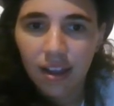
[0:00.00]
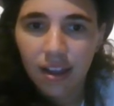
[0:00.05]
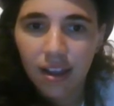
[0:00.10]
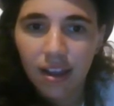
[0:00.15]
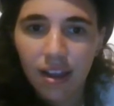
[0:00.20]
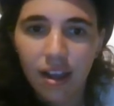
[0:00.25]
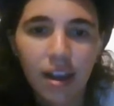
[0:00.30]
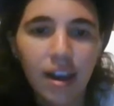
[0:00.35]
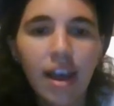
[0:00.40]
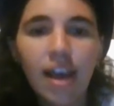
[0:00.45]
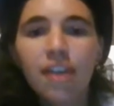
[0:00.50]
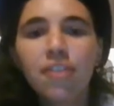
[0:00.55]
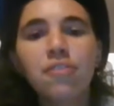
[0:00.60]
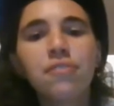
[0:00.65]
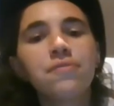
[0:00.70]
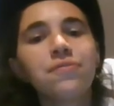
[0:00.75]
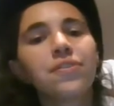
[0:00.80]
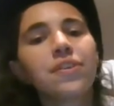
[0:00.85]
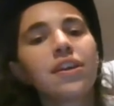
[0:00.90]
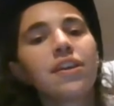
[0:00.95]
And I
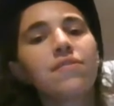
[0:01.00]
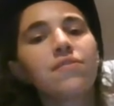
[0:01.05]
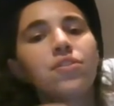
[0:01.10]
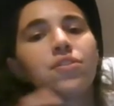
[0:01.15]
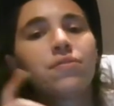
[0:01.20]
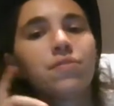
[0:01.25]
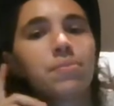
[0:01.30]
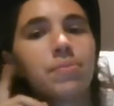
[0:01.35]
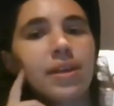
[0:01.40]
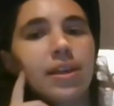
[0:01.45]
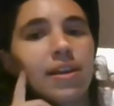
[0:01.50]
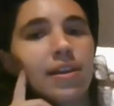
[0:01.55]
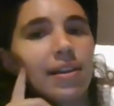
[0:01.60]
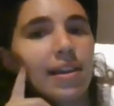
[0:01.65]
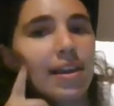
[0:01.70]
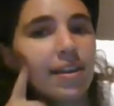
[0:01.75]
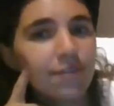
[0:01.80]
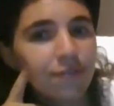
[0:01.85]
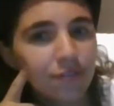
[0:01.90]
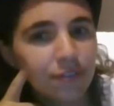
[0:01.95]
don't forgive you for being
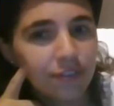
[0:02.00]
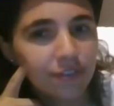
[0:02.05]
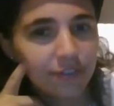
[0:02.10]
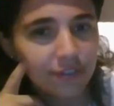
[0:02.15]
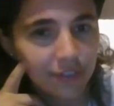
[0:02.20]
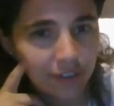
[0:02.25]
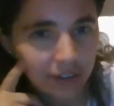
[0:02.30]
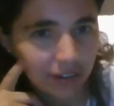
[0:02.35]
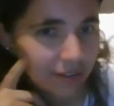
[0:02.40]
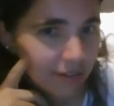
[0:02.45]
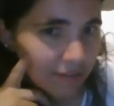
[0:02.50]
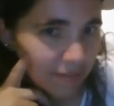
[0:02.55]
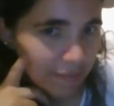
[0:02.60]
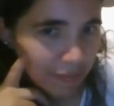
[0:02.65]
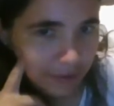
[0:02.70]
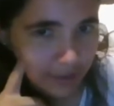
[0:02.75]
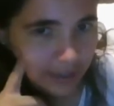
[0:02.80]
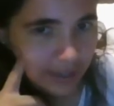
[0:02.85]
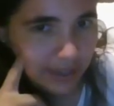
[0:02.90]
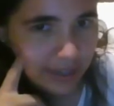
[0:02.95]
late for dinner,
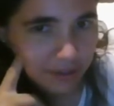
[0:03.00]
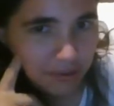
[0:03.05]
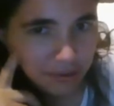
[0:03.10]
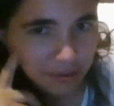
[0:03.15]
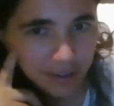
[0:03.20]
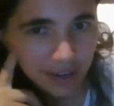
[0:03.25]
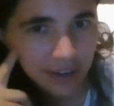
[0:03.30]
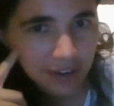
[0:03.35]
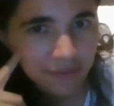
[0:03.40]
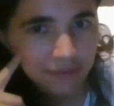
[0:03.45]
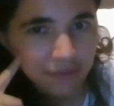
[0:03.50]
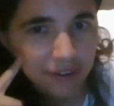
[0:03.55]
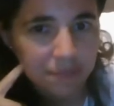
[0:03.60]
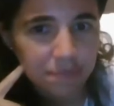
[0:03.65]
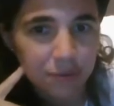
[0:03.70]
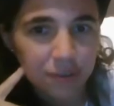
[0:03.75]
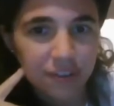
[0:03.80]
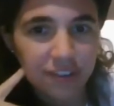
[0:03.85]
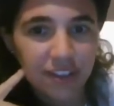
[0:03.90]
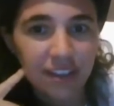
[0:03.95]
broke in Lord Henry,
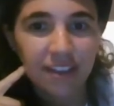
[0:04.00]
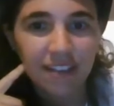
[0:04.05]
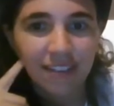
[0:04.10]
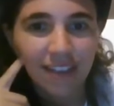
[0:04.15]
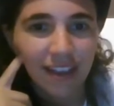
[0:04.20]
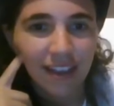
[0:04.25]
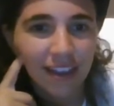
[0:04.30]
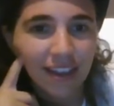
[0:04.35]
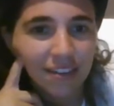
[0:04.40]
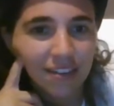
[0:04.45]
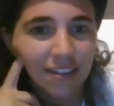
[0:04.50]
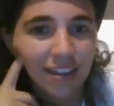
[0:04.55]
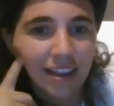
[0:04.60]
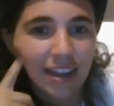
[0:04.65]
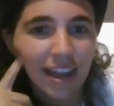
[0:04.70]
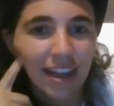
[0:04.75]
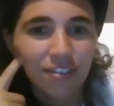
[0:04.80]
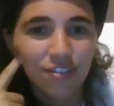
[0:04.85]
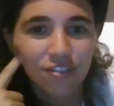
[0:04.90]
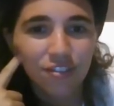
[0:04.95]
putting his hand on the
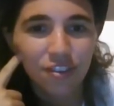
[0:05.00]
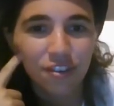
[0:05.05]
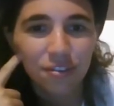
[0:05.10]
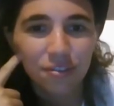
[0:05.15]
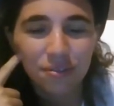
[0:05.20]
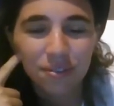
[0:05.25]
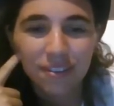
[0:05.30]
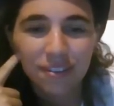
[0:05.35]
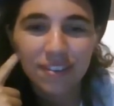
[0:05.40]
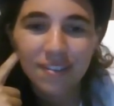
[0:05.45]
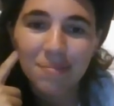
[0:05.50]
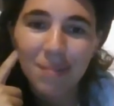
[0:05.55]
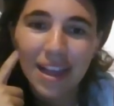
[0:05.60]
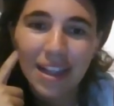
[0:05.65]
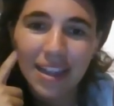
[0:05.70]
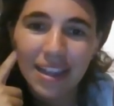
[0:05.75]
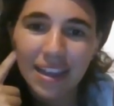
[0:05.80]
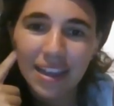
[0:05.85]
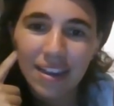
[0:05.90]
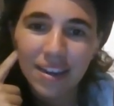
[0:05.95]
lad's shoulder and
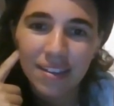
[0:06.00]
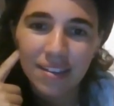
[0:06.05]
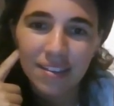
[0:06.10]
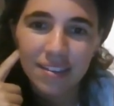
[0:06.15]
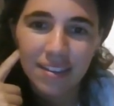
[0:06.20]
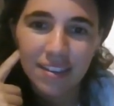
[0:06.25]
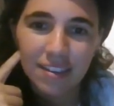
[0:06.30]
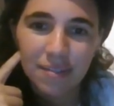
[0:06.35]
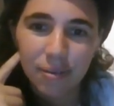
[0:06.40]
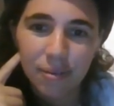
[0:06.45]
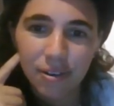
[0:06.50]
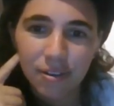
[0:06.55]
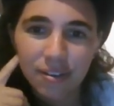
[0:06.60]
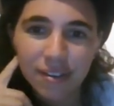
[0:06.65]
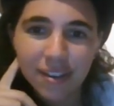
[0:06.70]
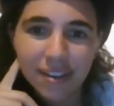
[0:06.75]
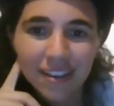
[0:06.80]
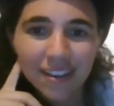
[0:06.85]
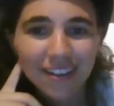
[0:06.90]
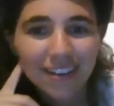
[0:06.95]
smiling as he
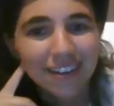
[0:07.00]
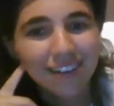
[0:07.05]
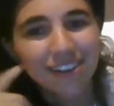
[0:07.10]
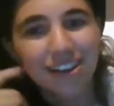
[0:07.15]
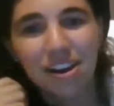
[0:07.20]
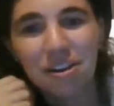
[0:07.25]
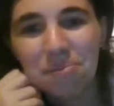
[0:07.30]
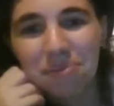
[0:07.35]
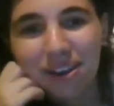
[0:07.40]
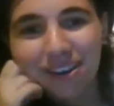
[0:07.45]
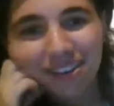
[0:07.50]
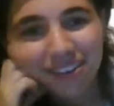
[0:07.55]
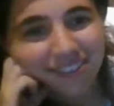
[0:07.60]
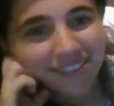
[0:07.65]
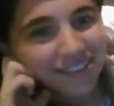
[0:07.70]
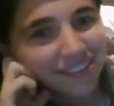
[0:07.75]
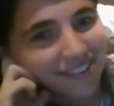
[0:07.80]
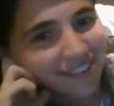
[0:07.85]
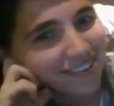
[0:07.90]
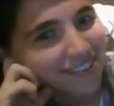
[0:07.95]
spoke. Come, let us
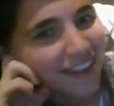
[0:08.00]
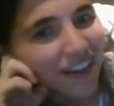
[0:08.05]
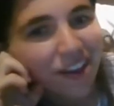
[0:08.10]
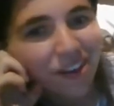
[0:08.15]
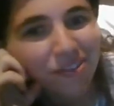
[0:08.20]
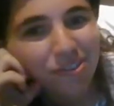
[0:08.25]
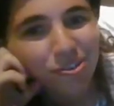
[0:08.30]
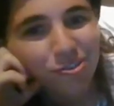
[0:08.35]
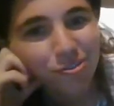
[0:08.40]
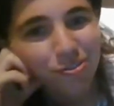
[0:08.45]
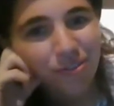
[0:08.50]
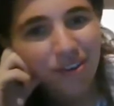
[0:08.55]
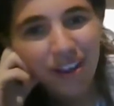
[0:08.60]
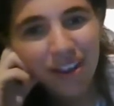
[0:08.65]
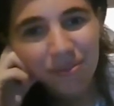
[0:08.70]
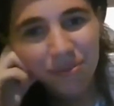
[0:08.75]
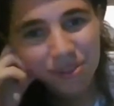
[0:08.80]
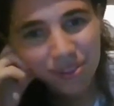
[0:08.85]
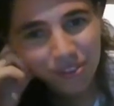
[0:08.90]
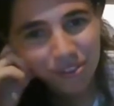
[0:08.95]
sit down and
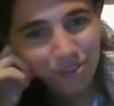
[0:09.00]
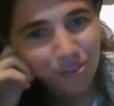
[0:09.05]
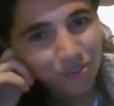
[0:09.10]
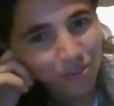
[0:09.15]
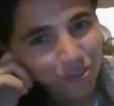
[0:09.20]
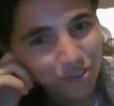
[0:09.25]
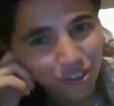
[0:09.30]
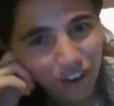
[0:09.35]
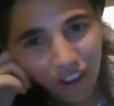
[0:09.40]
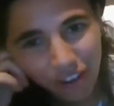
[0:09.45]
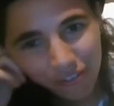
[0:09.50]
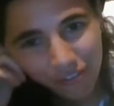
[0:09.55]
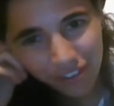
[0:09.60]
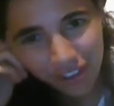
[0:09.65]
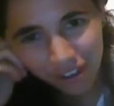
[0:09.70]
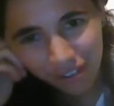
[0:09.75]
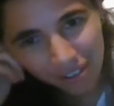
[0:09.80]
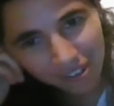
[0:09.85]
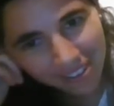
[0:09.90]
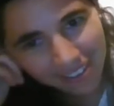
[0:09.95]
try what the new chef
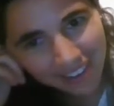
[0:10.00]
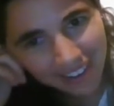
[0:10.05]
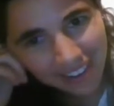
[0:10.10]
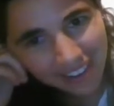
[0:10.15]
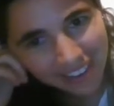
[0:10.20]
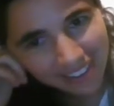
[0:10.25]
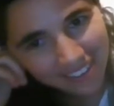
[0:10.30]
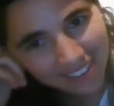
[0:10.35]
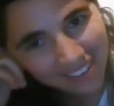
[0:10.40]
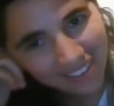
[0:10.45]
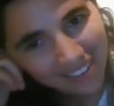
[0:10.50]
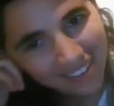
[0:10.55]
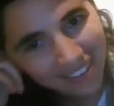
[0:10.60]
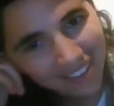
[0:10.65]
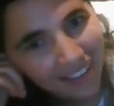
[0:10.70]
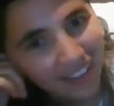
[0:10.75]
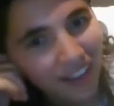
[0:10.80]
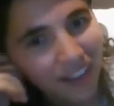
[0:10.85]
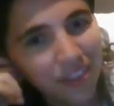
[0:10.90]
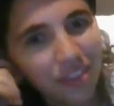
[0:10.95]
here is like.
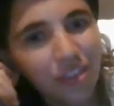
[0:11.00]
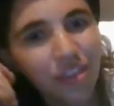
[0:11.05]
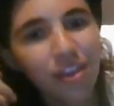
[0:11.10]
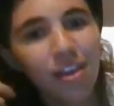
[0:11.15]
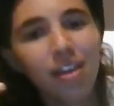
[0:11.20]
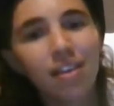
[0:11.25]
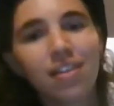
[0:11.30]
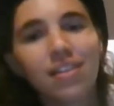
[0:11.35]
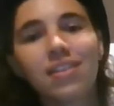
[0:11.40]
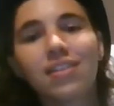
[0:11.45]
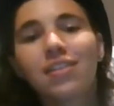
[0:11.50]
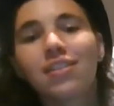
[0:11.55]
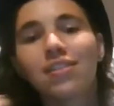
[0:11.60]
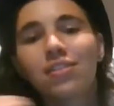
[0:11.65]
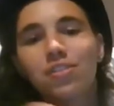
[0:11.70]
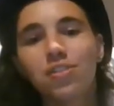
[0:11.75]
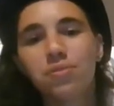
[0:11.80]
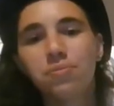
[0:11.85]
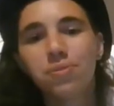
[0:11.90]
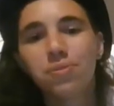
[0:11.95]
And then
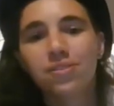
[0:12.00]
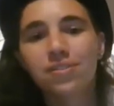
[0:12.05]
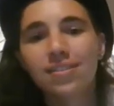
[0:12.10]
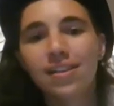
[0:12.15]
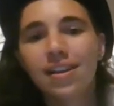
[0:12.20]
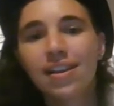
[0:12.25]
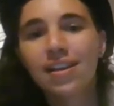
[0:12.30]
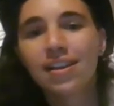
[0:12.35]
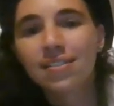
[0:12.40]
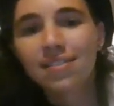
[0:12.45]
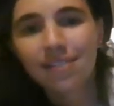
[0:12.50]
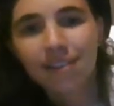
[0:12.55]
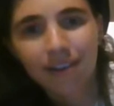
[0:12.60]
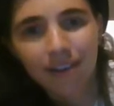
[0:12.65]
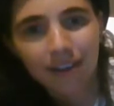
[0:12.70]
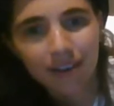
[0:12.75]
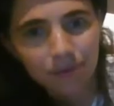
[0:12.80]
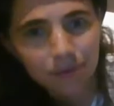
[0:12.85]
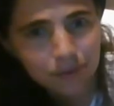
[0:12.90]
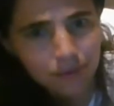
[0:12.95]
you will tell us
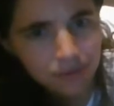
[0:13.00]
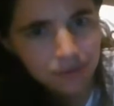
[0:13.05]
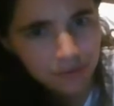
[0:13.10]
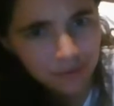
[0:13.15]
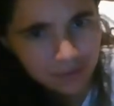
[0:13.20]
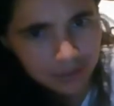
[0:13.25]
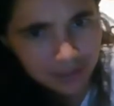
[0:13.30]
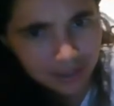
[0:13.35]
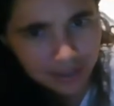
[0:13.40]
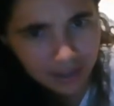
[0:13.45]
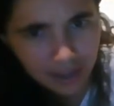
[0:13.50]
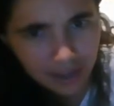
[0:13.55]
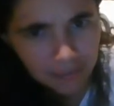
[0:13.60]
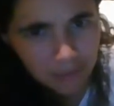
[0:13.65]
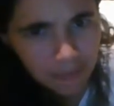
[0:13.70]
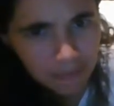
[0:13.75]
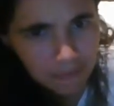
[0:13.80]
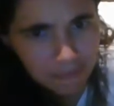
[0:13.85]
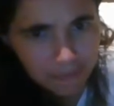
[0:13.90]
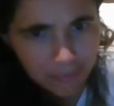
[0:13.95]
how it all
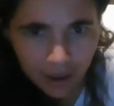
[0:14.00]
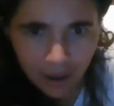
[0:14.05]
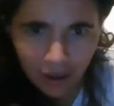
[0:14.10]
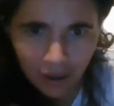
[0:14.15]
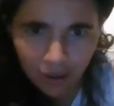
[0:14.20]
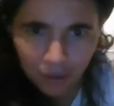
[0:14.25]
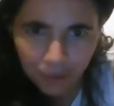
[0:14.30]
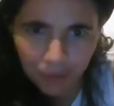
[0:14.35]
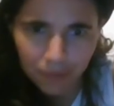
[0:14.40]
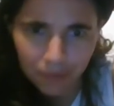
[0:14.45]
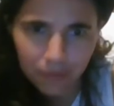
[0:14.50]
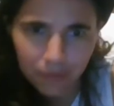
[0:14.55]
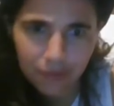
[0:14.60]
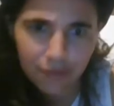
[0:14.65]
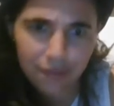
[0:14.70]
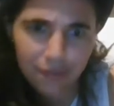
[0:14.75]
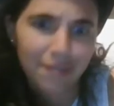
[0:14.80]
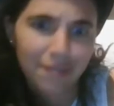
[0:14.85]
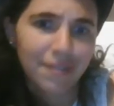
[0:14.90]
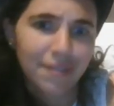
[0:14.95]
came about.